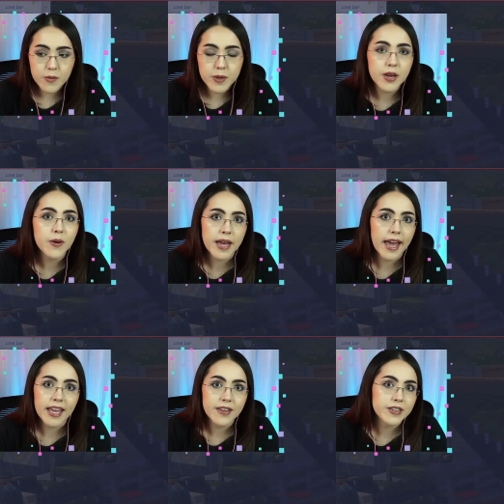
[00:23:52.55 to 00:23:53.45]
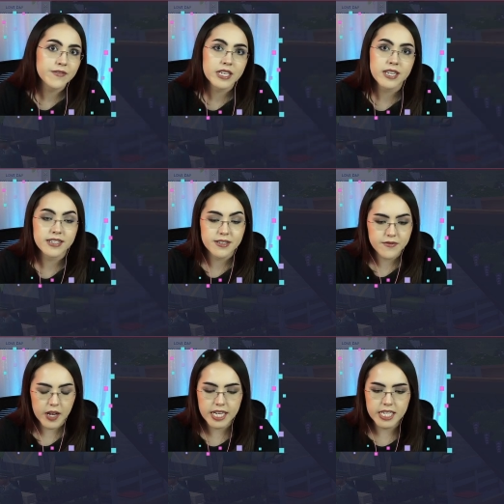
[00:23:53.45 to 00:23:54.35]
be okay even if he
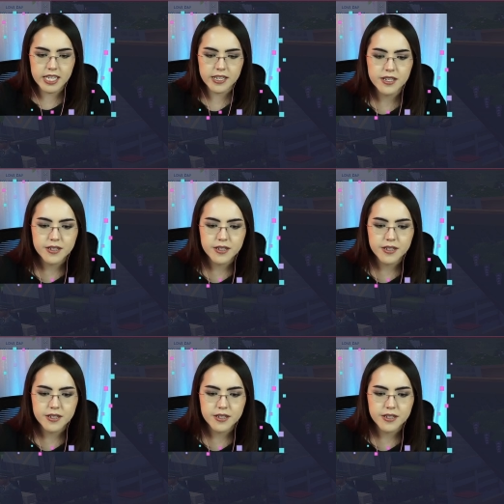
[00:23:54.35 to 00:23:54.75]
doesn't find it.